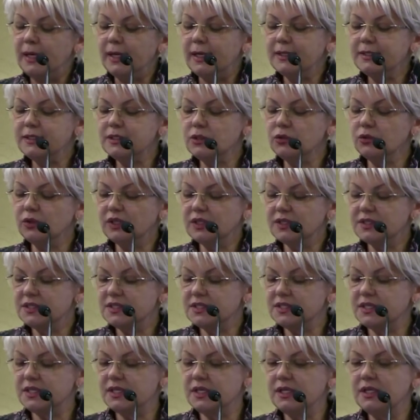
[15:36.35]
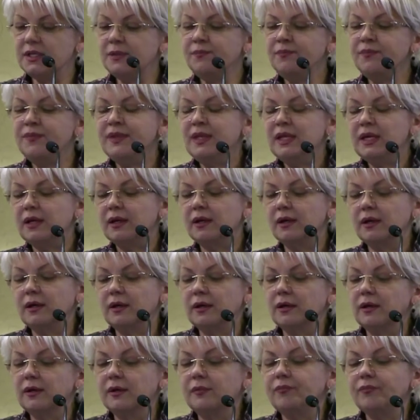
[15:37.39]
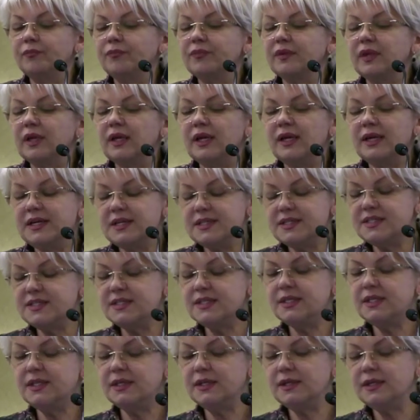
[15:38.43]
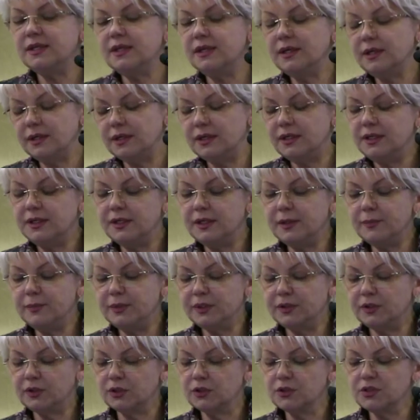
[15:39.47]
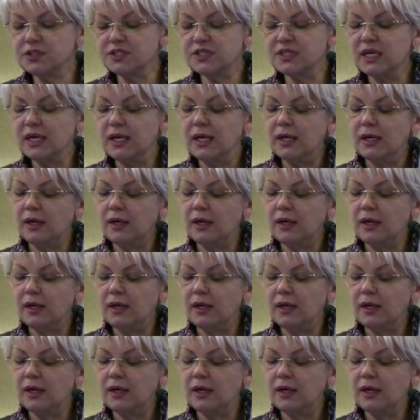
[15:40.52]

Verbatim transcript: As you can see, ACE inhibitors